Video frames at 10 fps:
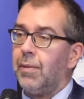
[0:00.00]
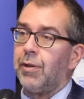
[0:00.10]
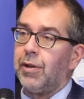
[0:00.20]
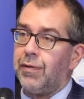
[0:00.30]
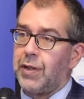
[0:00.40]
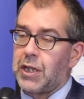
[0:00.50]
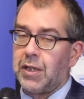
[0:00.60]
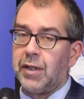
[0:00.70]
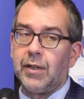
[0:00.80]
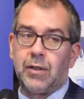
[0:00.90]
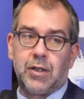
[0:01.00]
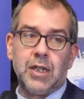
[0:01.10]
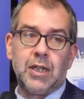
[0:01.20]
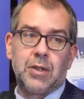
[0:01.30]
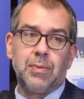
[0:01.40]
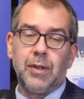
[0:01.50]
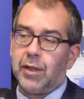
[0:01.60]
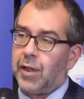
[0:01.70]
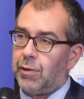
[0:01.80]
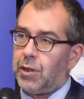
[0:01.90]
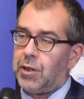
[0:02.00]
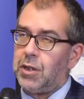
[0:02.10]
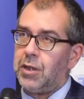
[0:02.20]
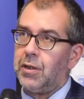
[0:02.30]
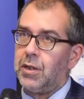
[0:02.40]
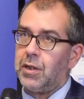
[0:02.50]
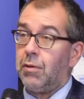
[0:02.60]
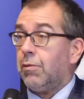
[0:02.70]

But if a state seeks military assistance,